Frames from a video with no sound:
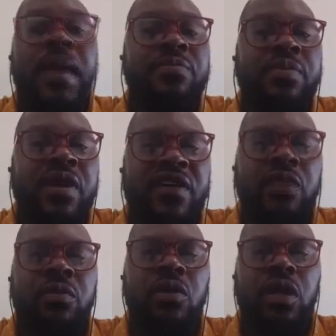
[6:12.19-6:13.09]
might be
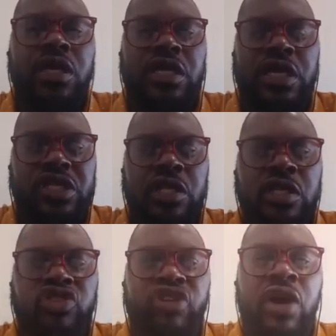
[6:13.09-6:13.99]
available, at least
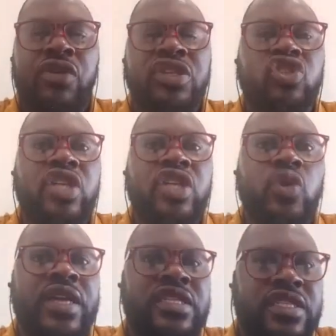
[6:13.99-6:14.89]
in as far as
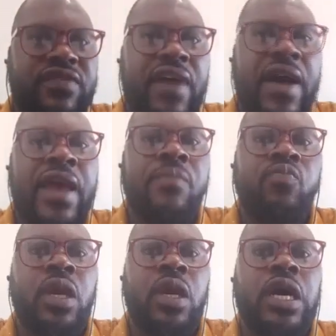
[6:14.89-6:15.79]
trying to identify